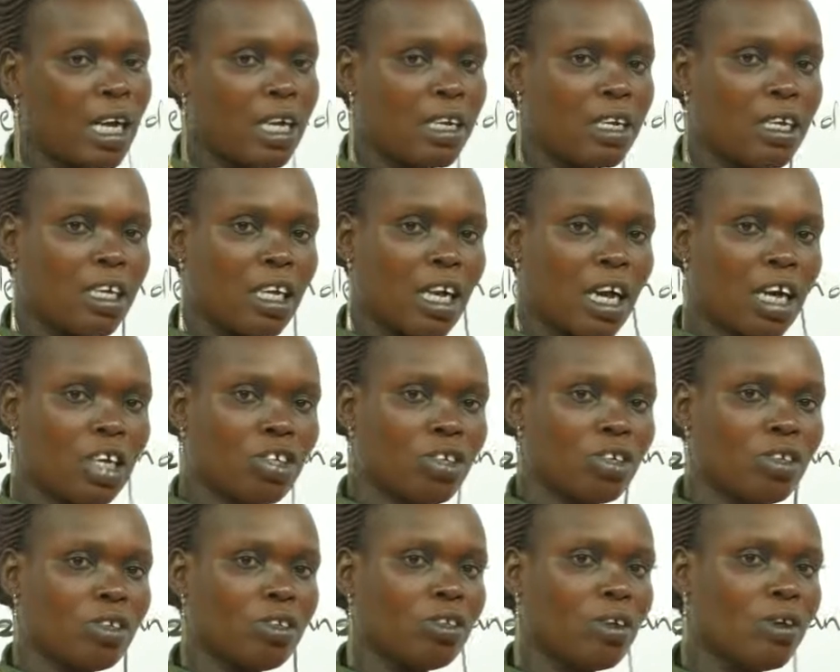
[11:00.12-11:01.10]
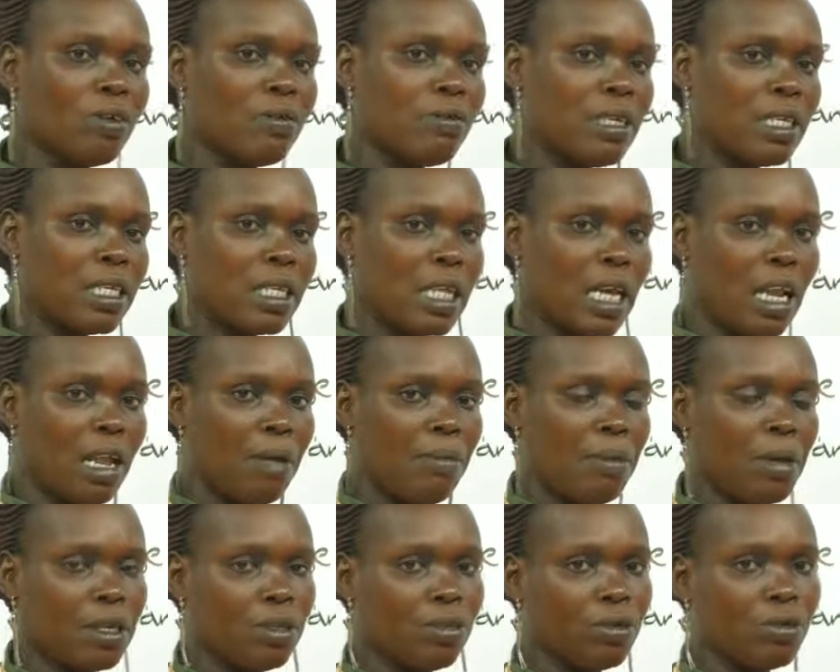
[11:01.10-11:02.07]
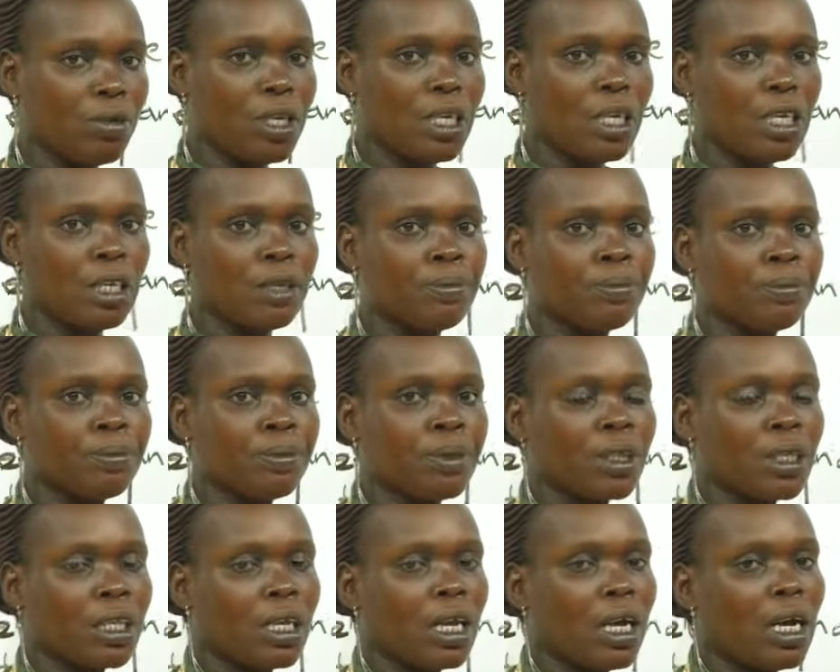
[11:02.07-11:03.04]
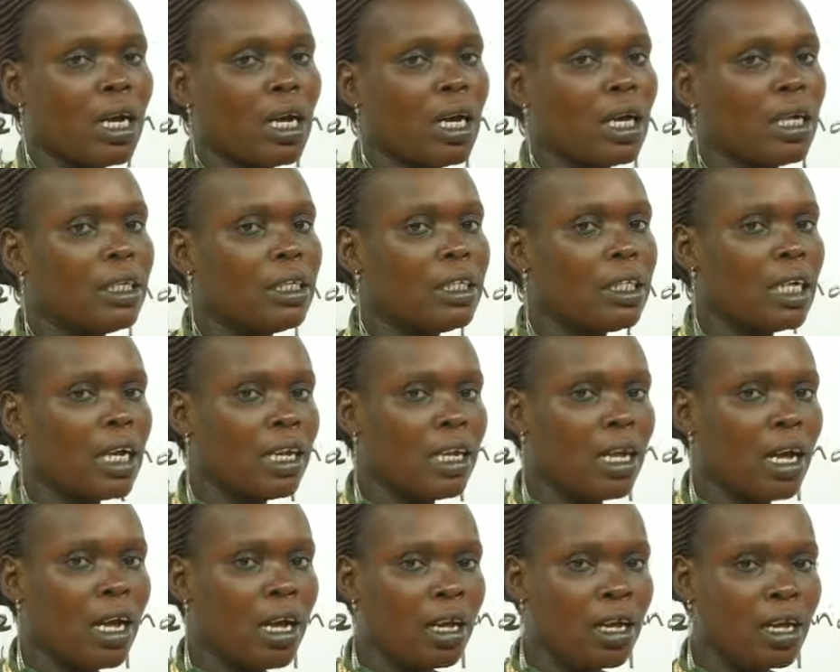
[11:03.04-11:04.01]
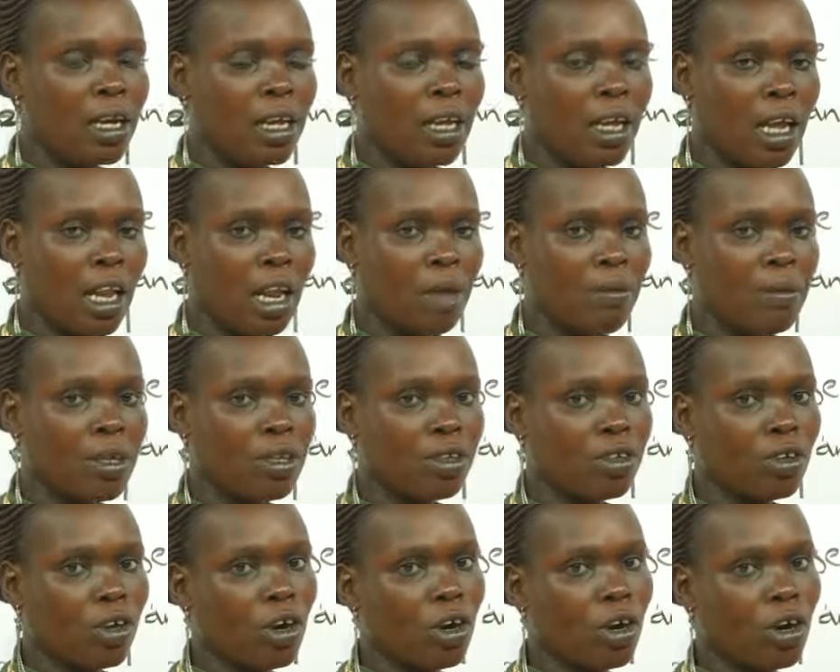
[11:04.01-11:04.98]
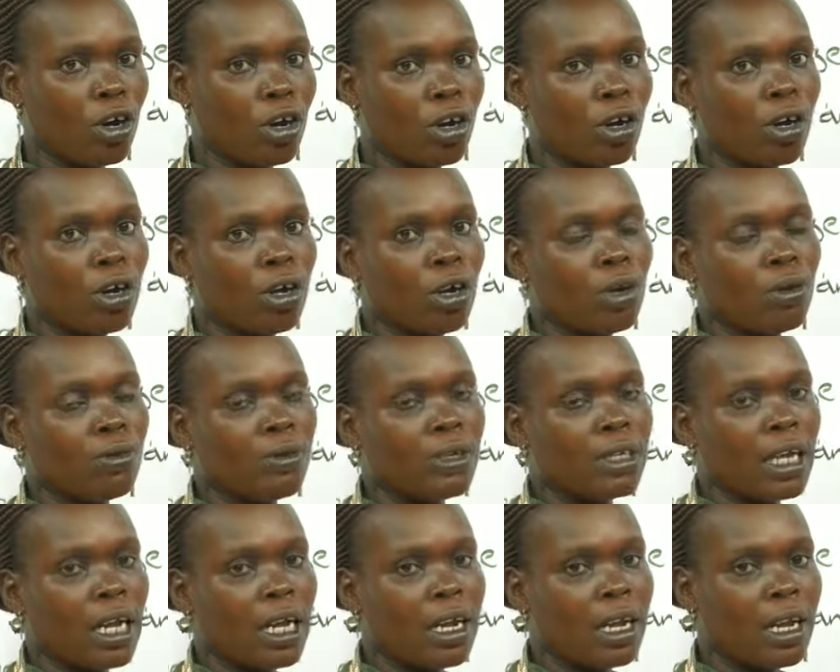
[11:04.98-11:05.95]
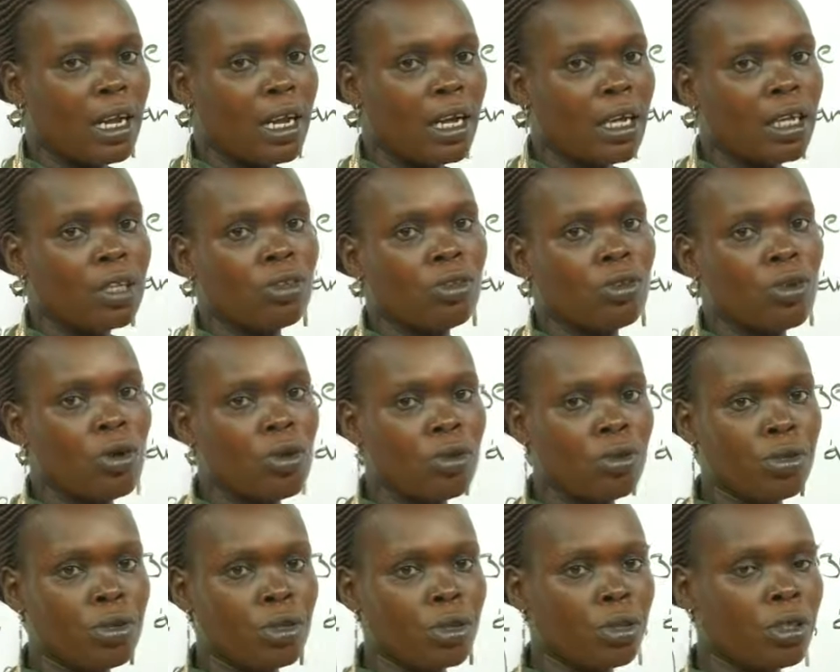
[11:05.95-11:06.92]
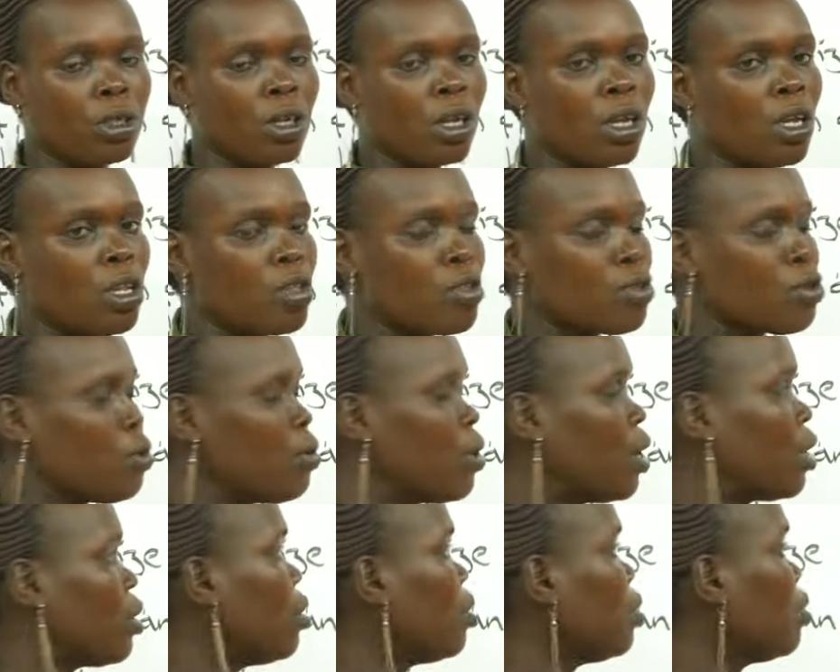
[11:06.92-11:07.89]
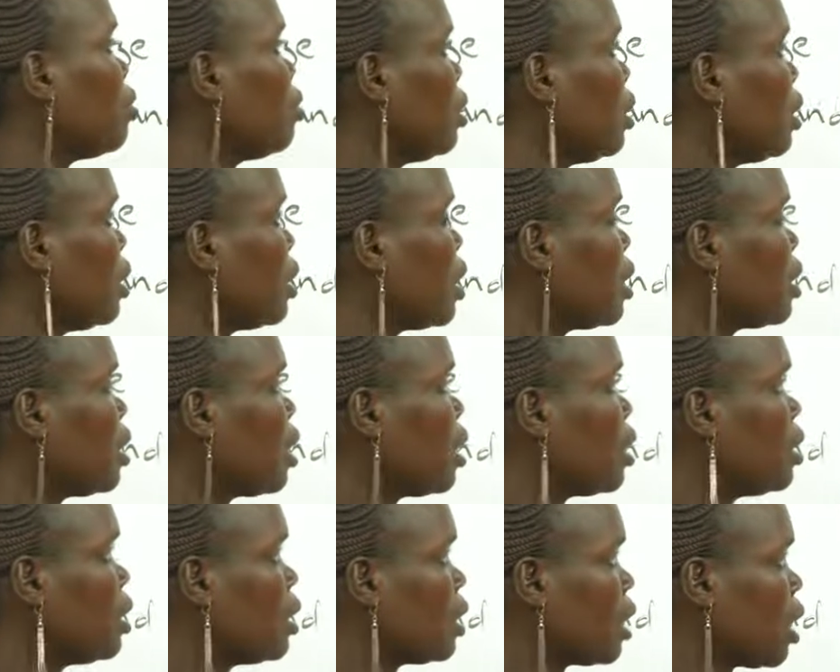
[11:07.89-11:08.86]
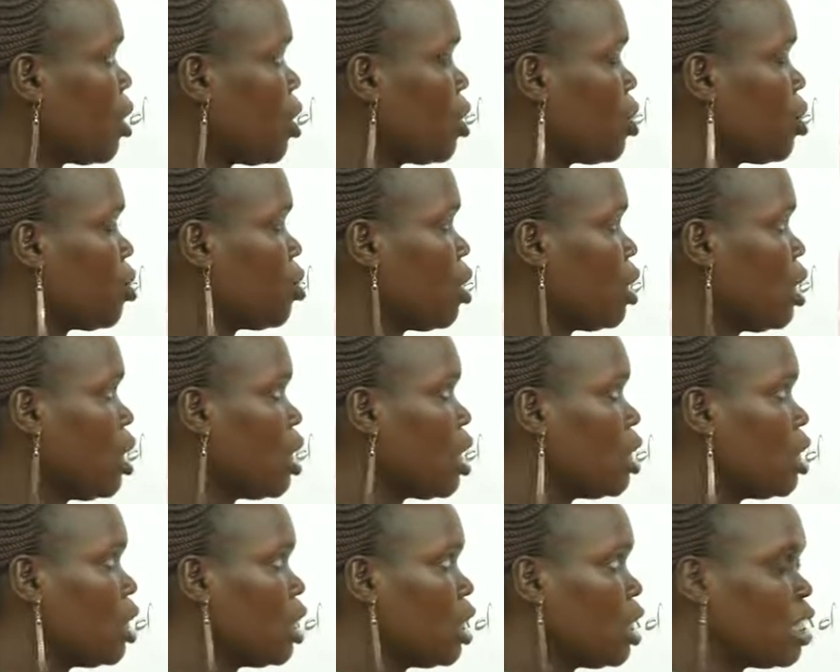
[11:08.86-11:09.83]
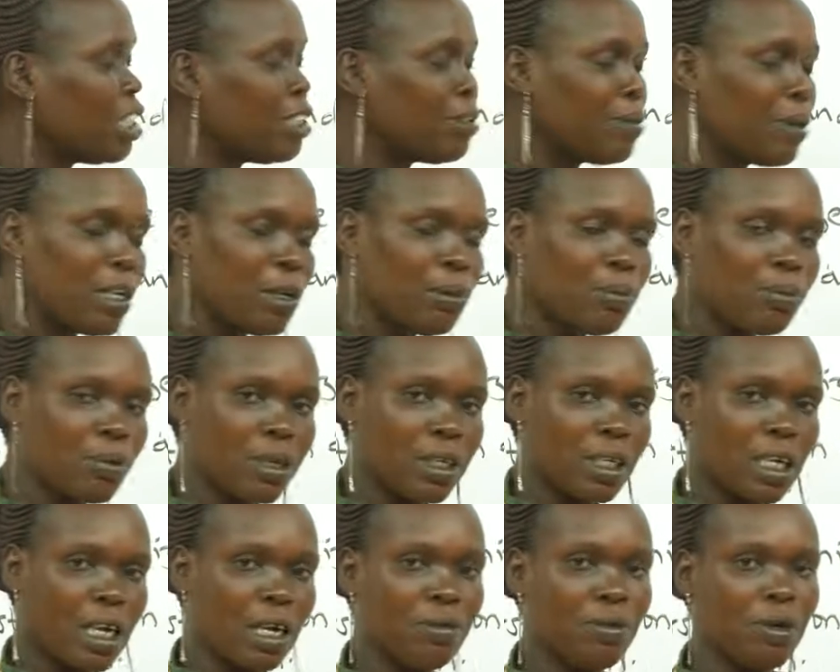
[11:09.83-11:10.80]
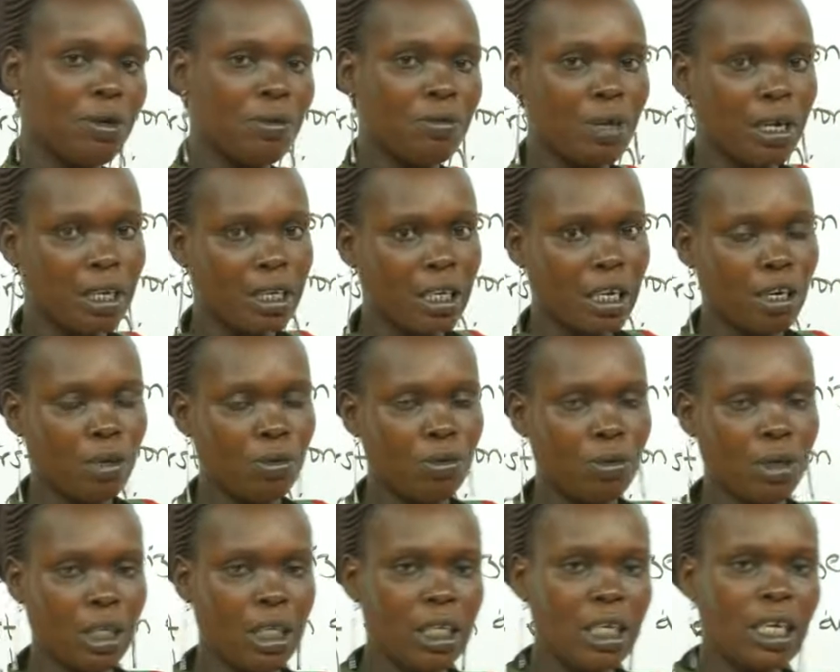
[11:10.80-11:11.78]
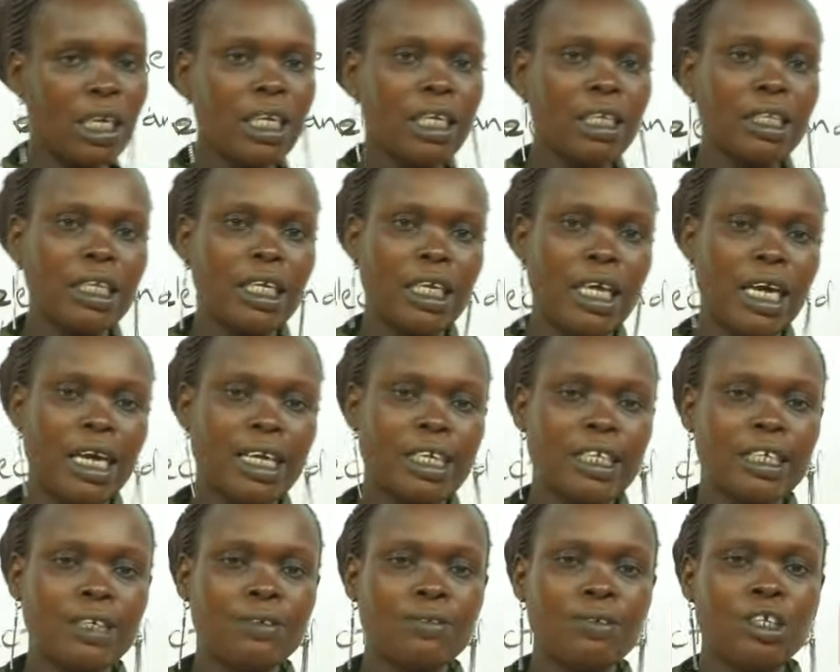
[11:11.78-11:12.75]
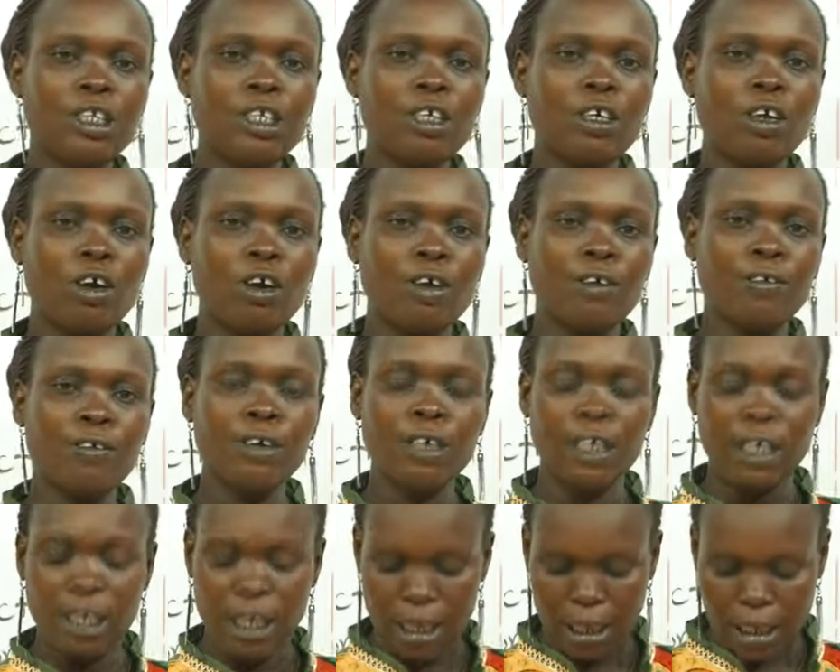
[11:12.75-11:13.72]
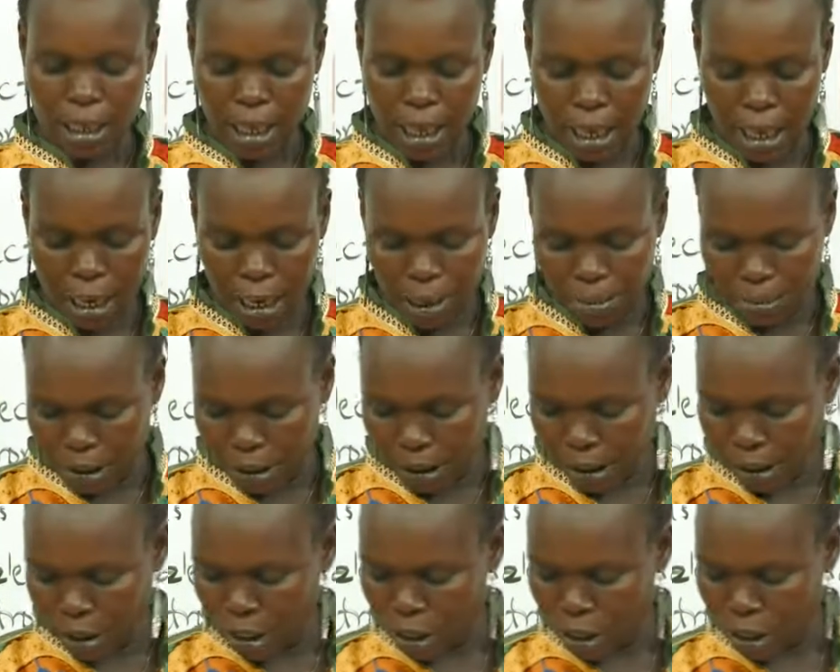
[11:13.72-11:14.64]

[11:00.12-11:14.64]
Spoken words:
are the reactions of these elements with the other elements or with other solutions? So we are going to see that this ionization energy is very important when we are dealing with the reactivity of the elements.